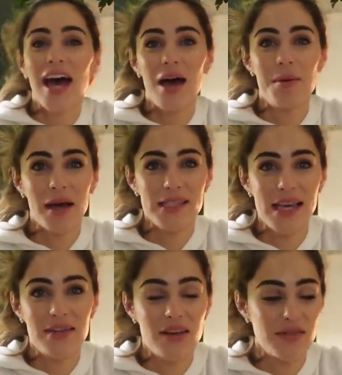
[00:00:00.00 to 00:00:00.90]
I
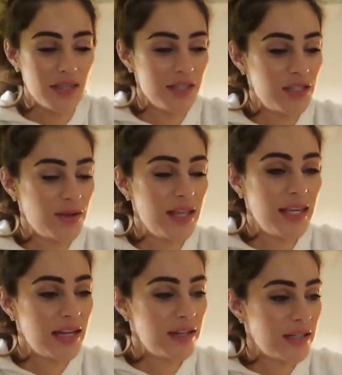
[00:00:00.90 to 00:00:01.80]
saved everything to do it at
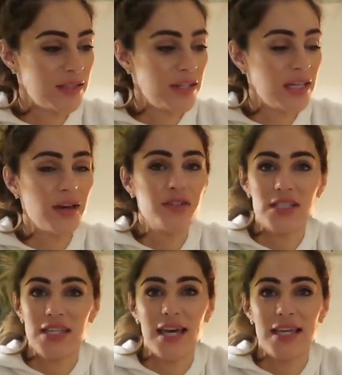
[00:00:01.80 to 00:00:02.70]
the end of this video,
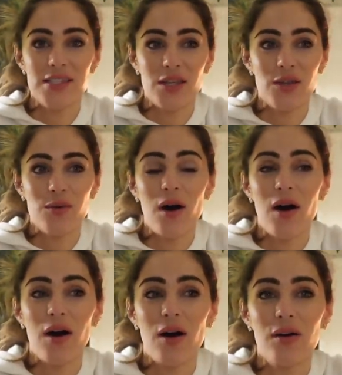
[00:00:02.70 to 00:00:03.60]
just in case you
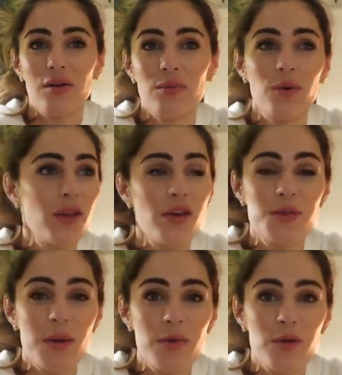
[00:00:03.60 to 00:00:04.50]
are one of
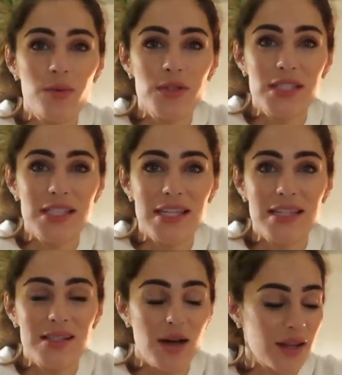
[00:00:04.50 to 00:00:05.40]
those people that wants to see
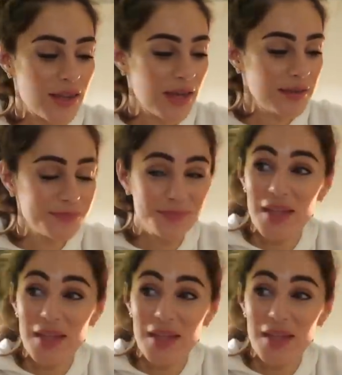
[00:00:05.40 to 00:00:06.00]
this kind of thing.